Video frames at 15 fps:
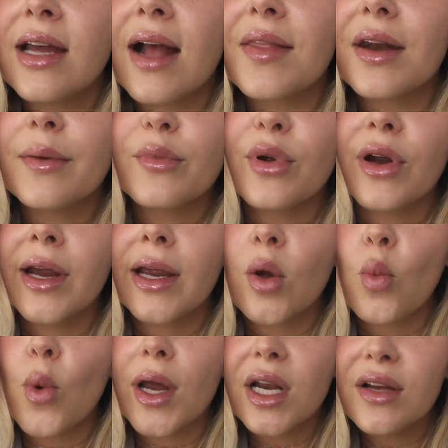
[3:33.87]
and then I'm
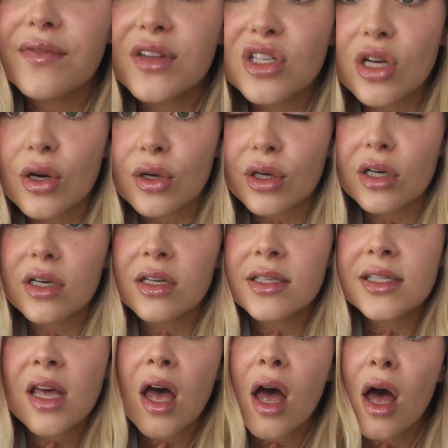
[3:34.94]
wearing one of the
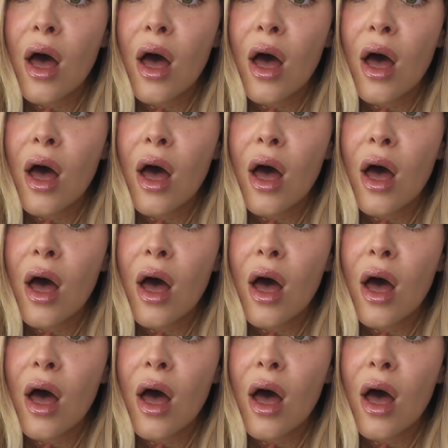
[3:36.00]
chokers